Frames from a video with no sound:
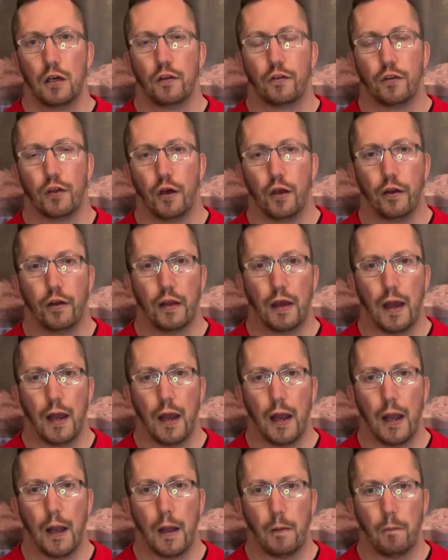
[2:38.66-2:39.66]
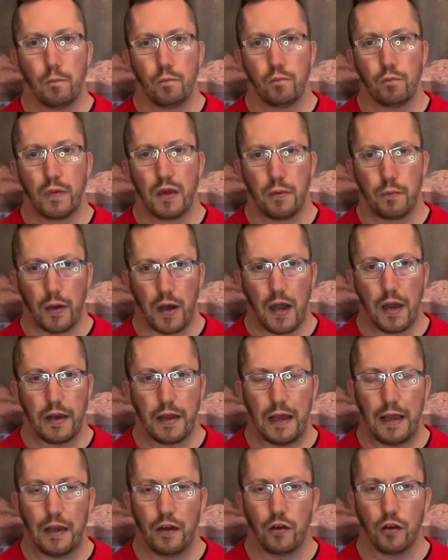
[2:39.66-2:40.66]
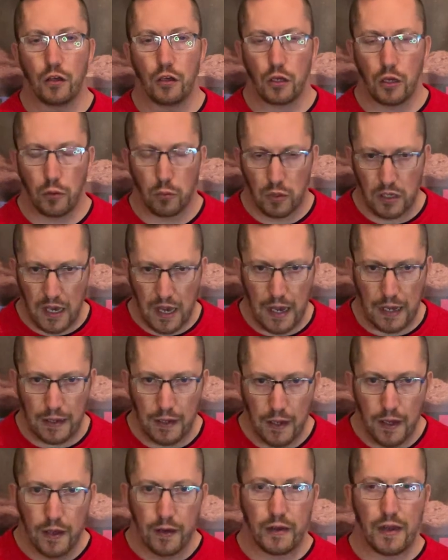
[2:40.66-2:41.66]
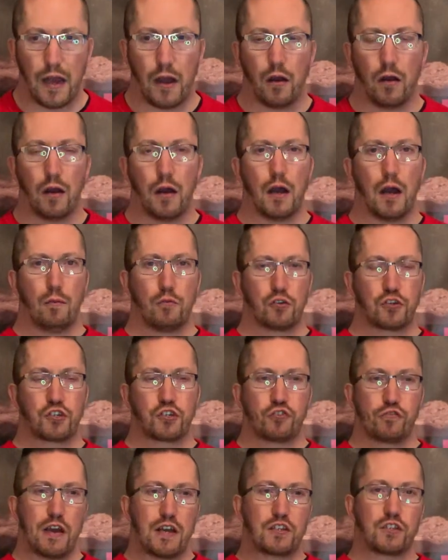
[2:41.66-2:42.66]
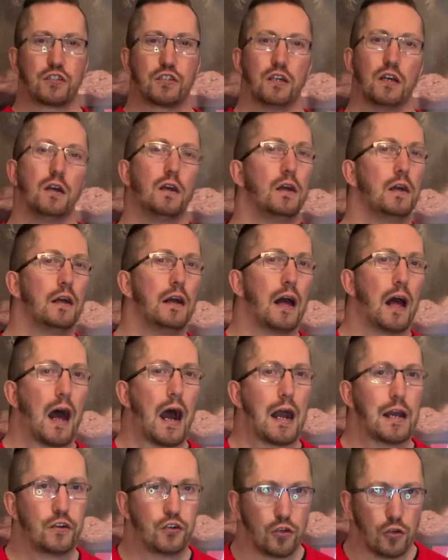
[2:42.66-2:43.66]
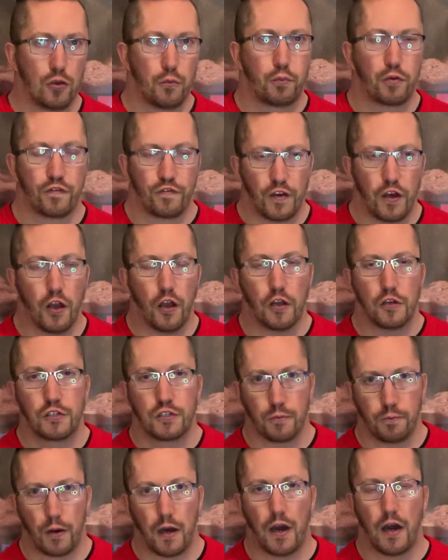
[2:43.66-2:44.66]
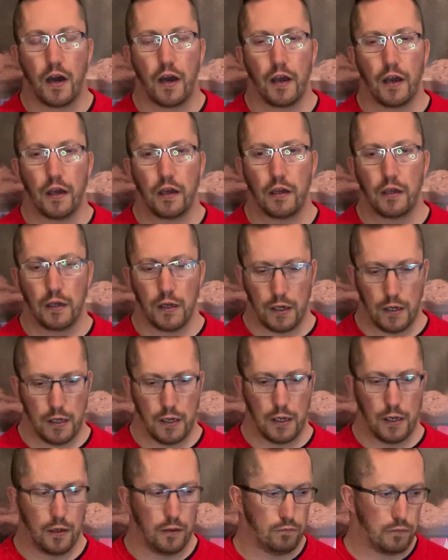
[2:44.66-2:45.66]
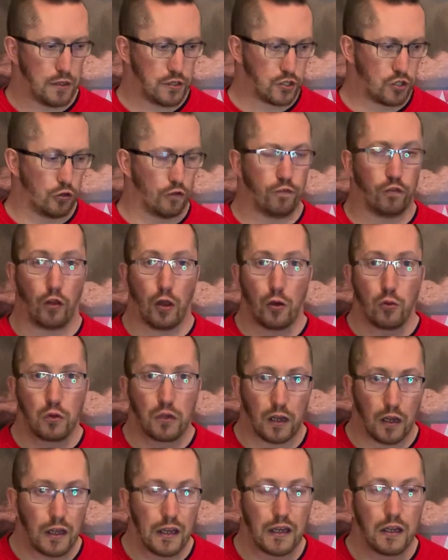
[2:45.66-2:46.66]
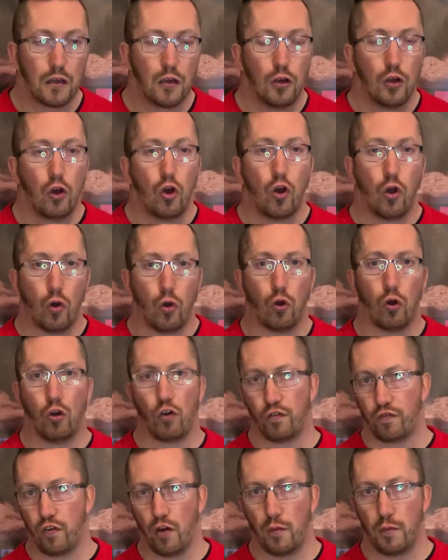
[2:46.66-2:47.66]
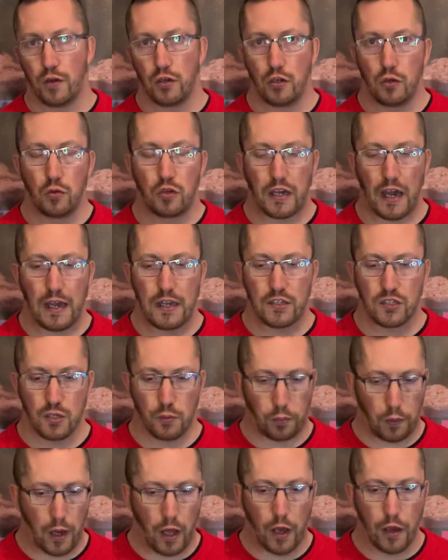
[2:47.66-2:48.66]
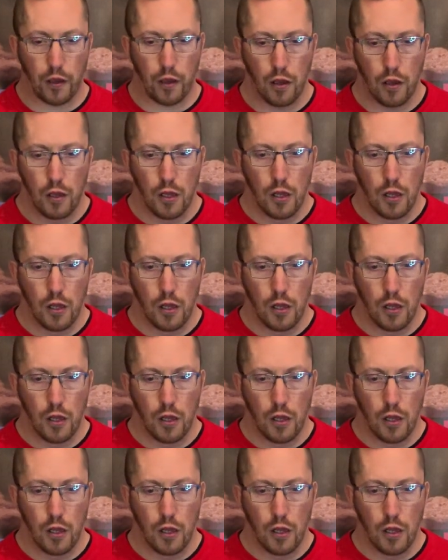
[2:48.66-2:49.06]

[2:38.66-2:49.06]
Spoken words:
than me buying it in the UK. Now I must stress that I do prefer to buy my stuff locally or from a UK supplier,